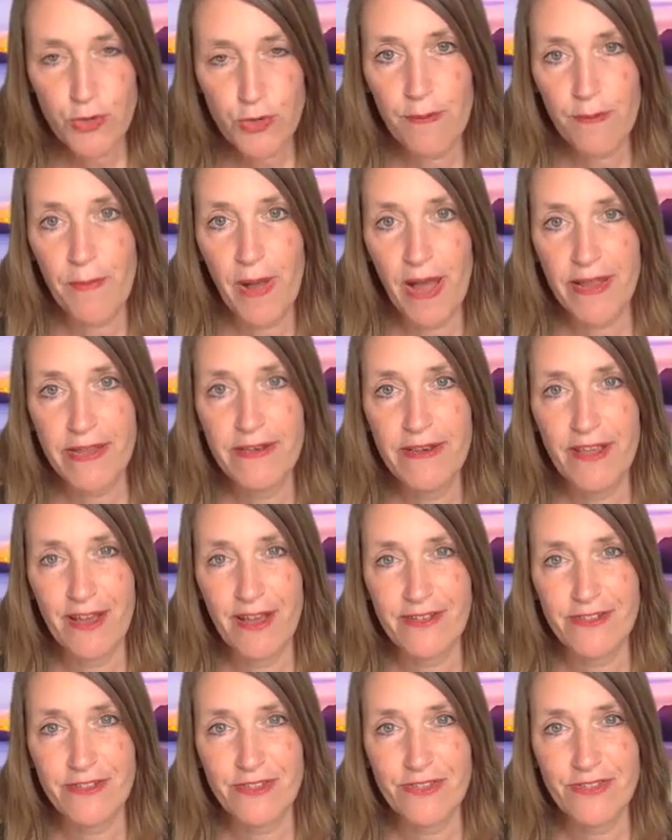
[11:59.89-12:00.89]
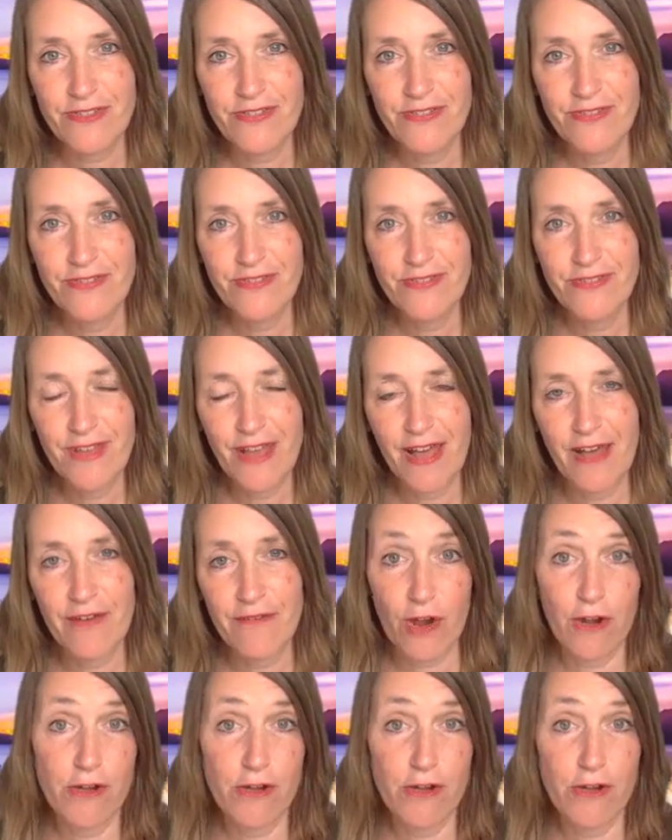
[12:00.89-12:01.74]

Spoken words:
remind us of